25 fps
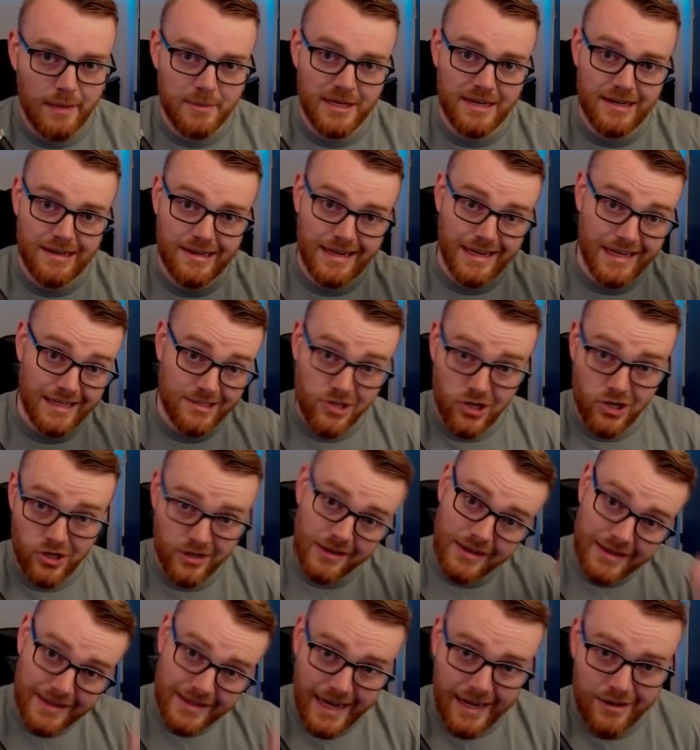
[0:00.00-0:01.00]
and it is
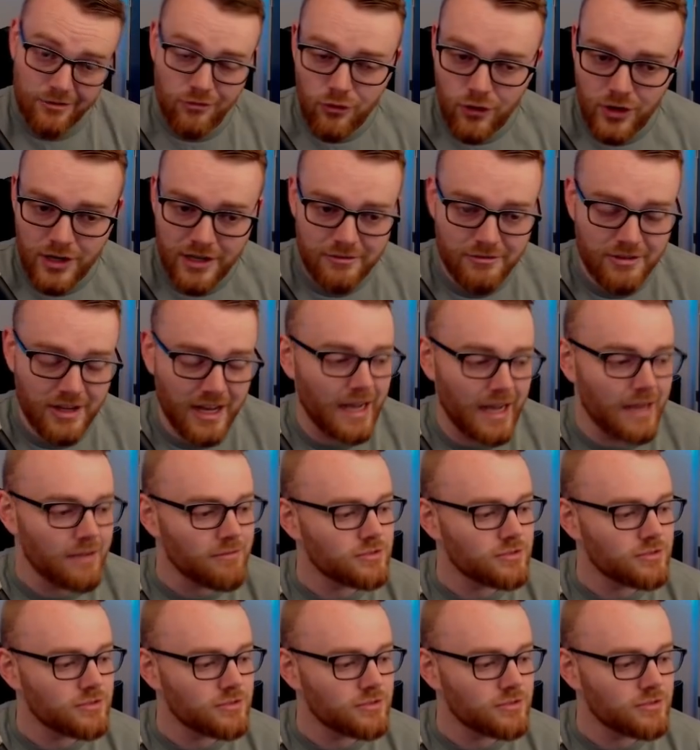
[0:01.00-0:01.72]
currently 9:45.